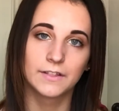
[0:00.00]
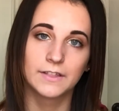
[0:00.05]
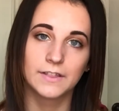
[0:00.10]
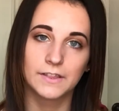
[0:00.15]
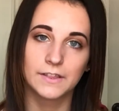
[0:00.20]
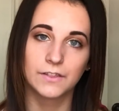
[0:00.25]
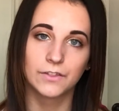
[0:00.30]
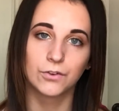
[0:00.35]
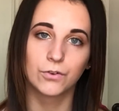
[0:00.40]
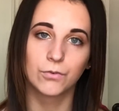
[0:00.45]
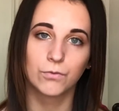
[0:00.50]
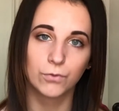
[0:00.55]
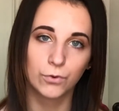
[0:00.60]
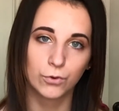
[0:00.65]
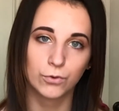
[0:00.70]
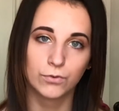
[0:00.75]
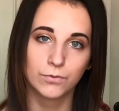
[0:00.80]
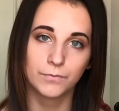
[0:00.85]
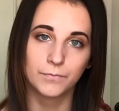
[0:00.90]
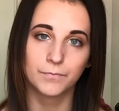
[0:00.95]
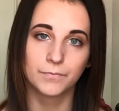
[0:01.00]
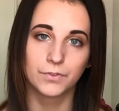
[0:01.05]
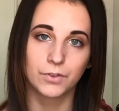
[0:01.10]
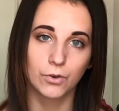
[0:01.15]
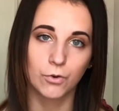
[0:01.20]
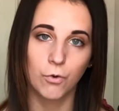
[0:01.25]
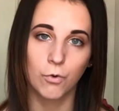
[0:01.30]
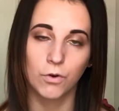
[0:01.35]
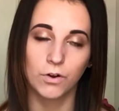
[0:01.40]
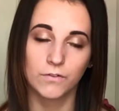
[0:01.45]
the little room, the
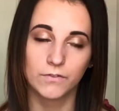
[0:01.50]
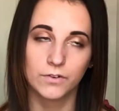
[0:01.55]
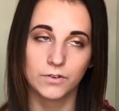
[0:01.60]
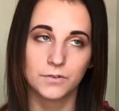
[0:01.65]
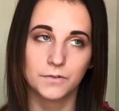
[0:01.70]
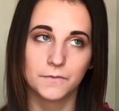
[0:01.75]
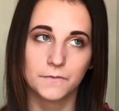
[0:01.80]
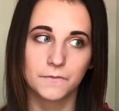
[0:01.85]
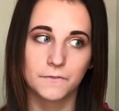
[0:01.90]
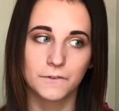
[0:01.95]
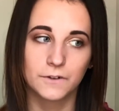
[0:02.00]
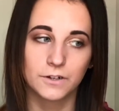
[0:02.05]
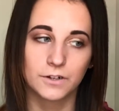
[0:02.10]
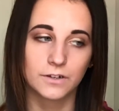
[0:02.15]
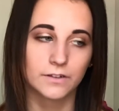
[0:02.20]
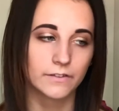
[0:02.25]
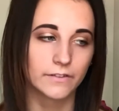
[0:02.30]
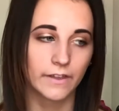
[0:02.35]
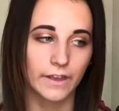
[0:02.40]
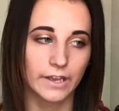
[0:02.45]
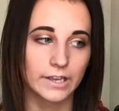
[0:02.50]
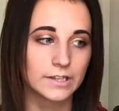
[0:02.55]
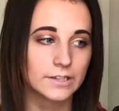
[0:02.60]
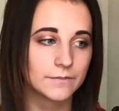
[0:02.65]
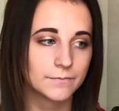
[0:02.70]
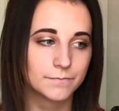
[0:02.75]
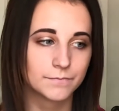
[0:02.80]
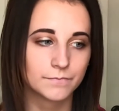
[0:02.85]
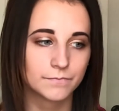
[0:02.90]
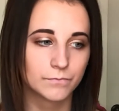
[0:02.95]
courtroom, for like
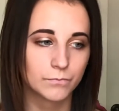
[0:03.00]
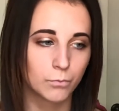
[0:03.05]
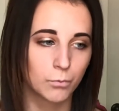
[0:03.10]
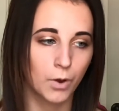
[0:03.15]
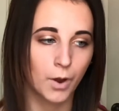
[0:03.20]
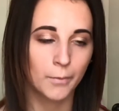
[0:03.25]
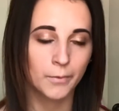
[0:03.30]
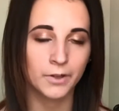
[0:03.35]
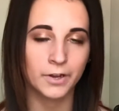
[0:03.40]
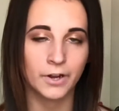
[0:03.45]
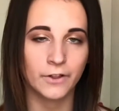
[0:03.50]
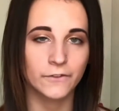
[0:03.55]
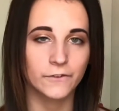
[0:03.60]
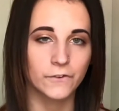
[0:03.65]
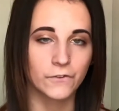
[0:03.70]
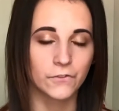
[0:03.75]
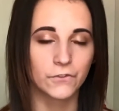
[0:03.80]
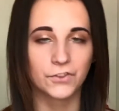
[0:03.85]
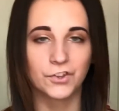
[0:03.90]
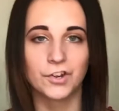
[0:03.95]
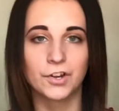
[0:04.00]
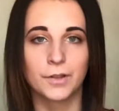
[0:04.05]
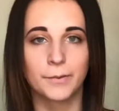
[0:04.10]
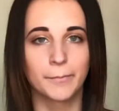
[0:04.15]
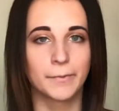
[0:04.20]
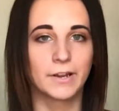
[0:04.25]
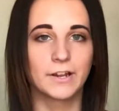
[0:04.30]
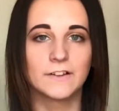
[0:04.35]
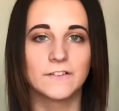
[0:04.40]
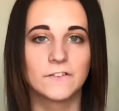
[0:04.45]
probably another 30
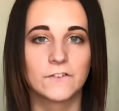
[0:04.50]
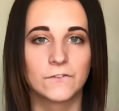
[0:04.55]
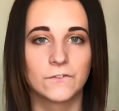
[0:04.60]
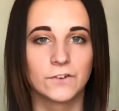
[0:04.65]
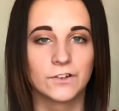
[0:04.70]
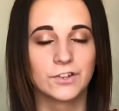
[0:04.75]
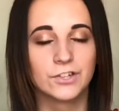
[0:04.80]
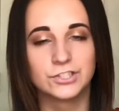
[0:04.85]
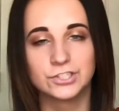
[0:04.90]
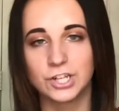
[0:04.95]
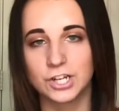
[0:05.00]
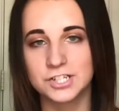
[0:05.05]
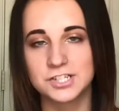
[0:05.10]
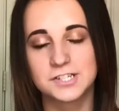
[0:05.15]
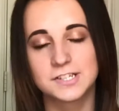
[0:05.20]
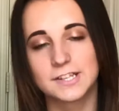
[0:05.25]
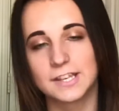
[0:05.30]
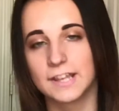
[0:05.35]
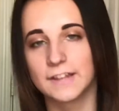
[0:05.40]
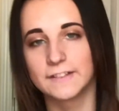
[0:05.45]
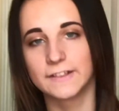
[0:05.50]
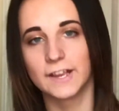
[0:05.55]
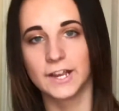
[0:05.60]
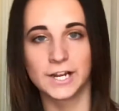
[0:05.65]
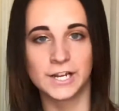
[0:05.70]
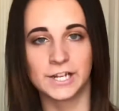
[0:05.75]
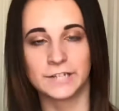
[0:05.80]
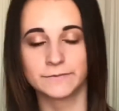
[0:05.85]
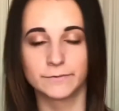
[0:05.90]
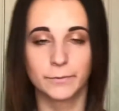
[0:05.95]
minutes for the judge to get
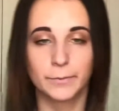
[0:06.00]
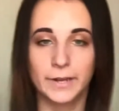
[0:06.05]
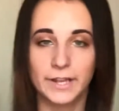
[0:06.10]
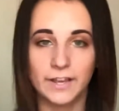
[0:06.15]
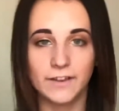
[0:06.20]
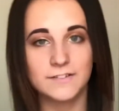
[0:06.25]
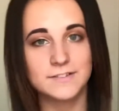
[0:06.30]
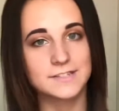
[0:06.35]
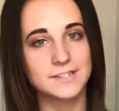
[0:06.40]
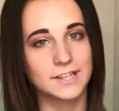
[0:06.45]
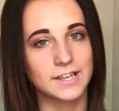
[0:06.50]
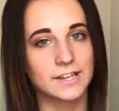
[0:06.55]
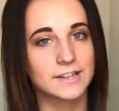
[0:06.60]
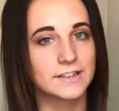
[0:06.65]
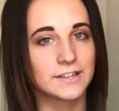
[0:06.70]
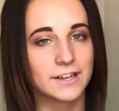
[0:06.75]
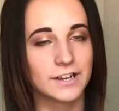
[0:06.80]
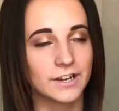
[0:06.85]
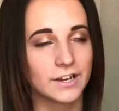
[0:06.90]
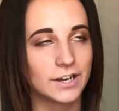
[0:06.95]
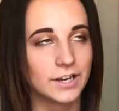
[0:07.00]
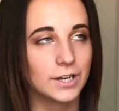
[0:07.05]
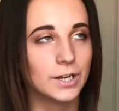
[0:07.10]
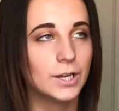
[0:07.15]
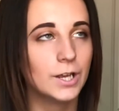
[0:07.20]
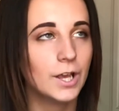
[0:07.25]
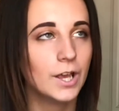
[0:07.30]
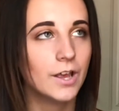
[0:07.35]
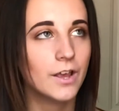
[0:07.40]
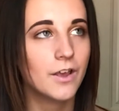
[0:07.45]
there and everybody else to get there.
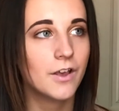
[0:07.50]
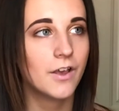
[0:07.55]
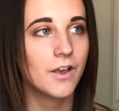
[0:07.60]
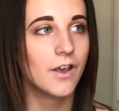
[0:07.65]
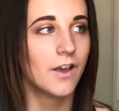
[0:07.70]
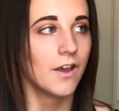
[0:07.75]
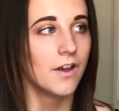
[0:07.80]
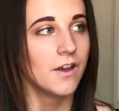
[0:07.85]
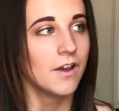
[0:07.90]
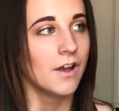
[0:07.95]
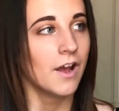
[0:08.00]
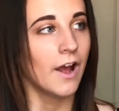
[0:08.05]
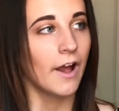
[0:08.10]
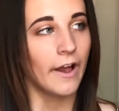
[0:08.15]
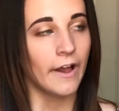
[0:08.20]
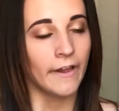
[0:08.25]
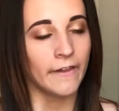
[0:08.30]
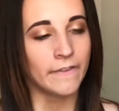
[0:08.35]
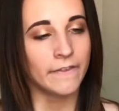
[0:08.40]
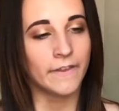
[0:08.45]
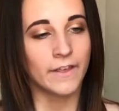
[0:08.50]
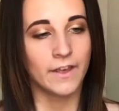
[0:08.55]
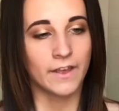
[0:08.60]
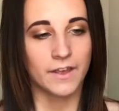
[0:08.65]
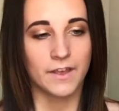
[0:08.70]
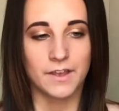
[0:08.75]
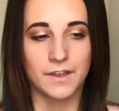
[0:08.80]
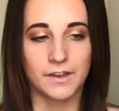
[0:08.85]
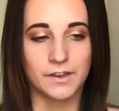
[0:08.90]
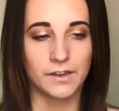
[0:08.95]
And
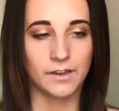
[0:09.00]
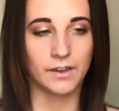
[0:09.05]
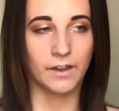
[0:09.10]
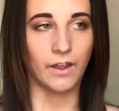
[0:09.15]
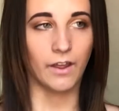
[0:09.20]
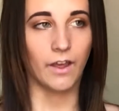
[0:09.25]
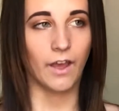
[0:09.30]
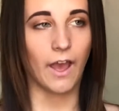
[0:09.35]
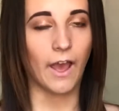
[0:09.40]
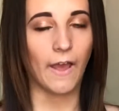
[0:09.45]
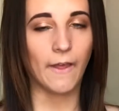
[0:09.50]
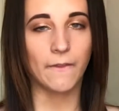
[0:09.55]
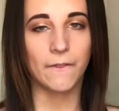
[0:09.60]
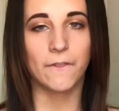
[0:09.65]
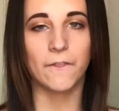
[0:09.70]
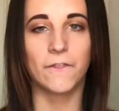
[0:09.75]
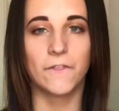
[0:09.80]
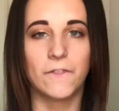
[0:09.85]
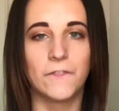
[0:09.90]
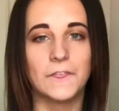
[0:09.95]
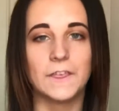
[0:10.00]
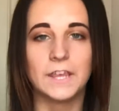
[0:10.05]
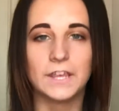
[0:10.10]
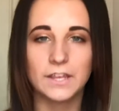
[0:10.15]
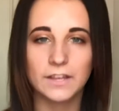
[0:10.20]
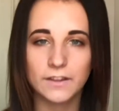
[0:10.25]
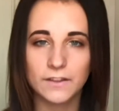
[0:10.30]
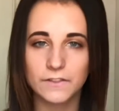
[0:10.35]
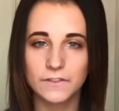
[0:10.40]
then I think